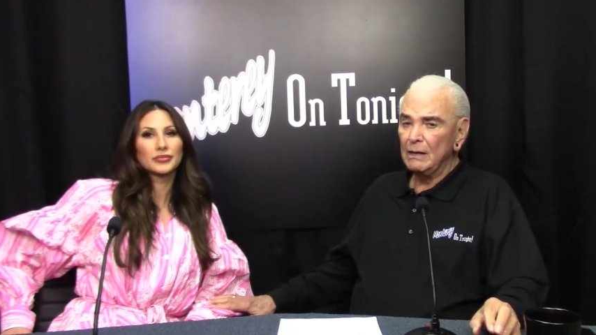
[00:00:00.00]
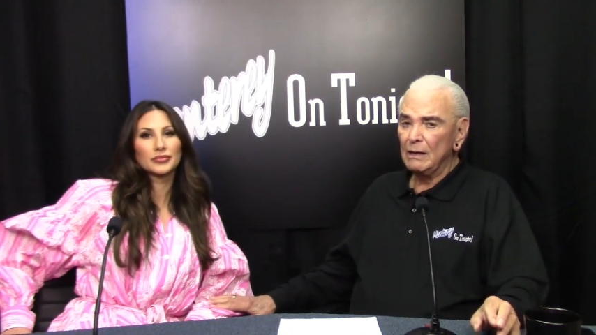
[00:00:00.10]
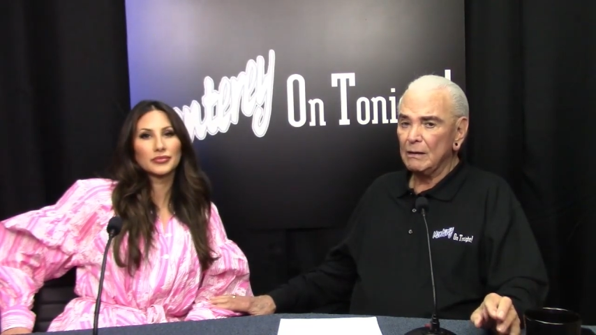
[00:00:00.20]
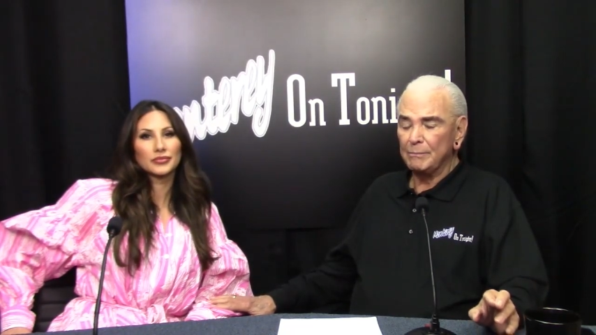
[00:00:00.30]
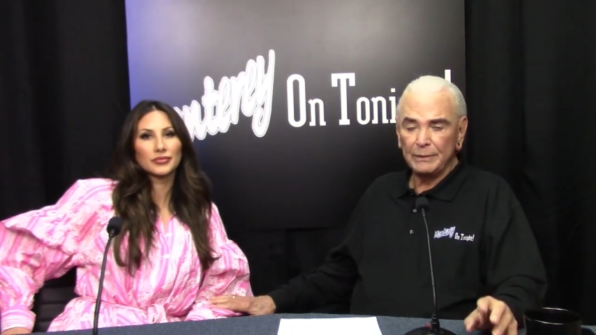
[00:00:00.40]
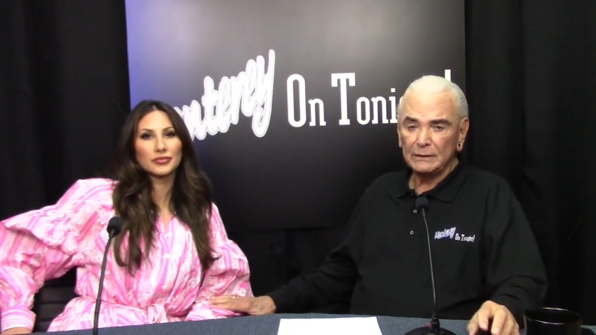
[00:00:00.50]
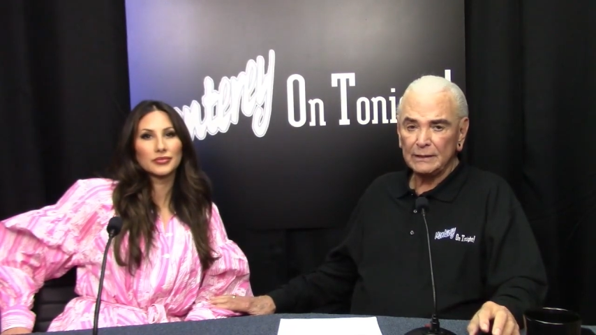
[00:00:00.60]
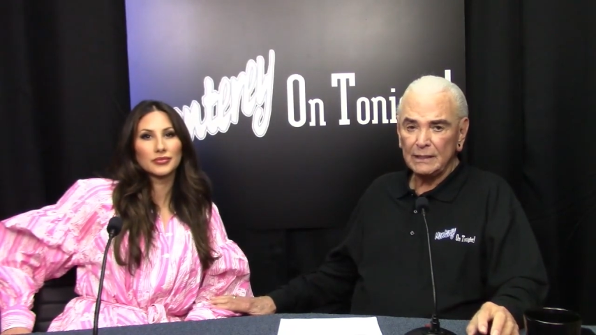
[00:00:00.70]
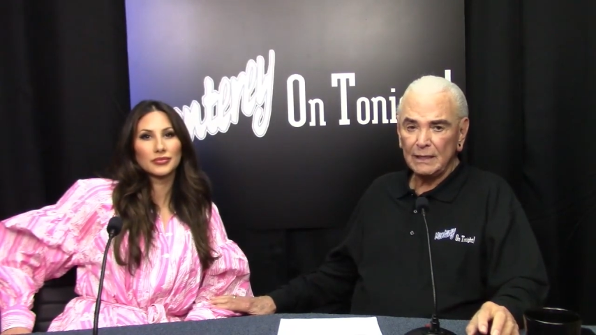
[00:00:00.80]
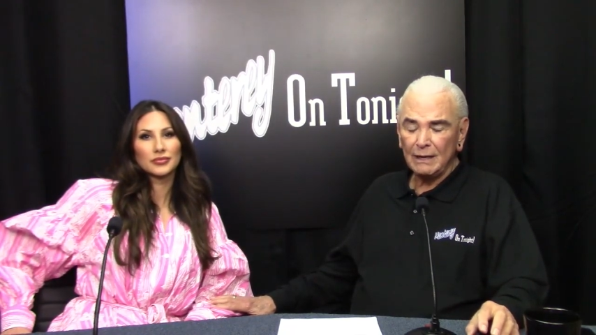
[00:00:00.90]
Speaker 1: uh,
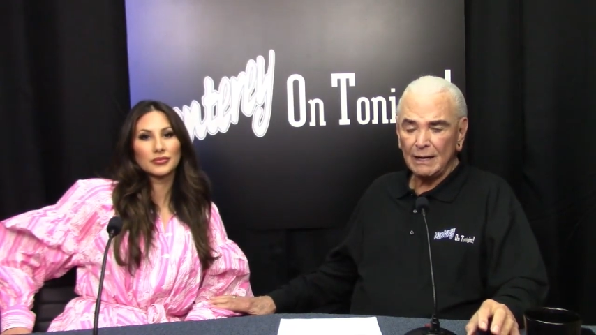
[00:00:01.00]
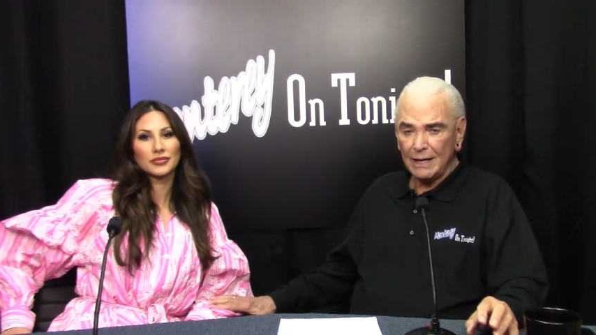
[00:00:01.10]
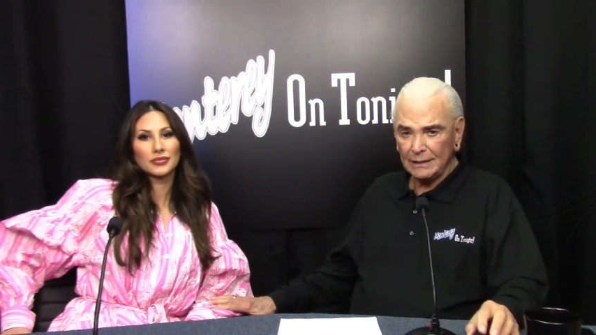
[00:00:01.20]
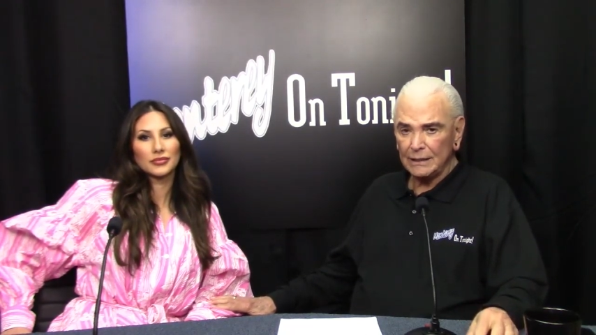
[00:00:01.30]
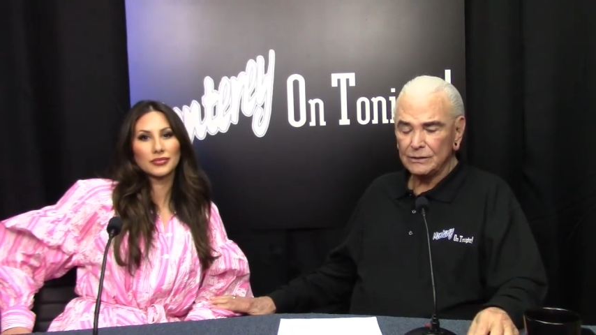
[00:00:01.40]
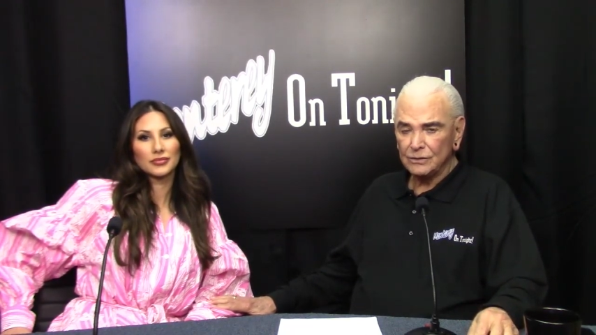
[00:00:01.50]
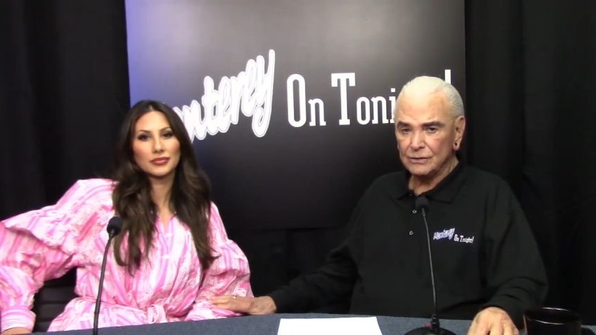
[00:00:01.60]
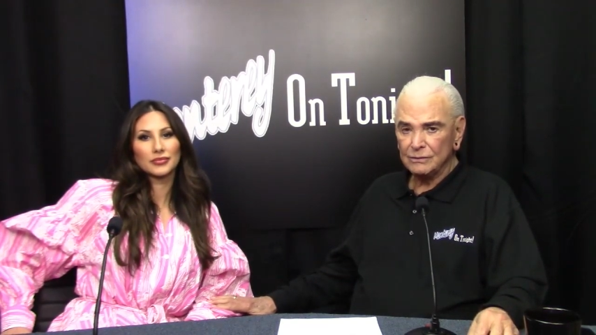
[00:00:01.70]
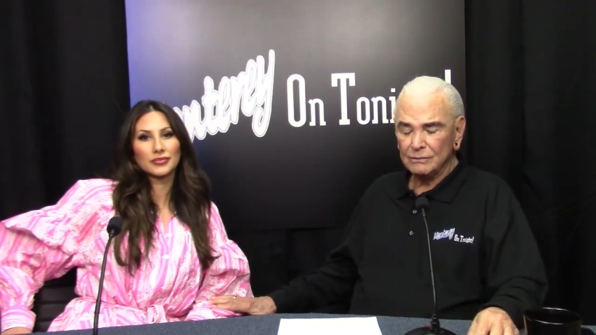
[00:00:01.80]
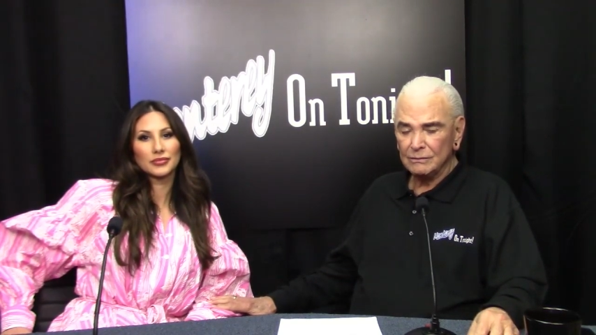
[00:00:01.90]
Billie Eilish